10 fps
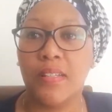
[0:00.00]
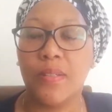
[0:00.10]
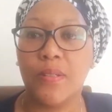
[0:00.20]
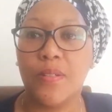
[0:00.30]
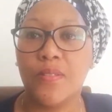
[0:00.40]

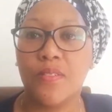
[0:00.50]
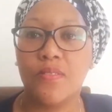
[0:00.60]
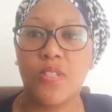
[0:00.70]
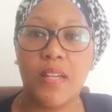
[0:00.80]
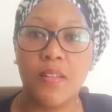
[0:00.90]
You know,
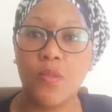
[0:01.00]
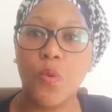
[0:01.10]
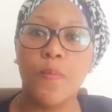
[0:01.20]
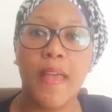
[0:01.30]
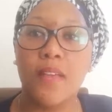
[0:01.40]
Jana
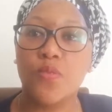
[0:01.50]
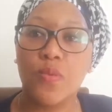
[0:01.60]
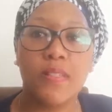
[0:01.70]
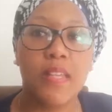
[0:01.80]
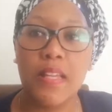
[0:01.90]
Ngcobo has
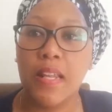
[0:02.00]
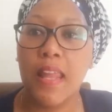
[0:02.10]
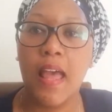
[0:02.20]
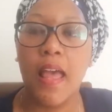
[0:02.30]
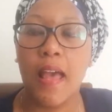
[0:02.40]
written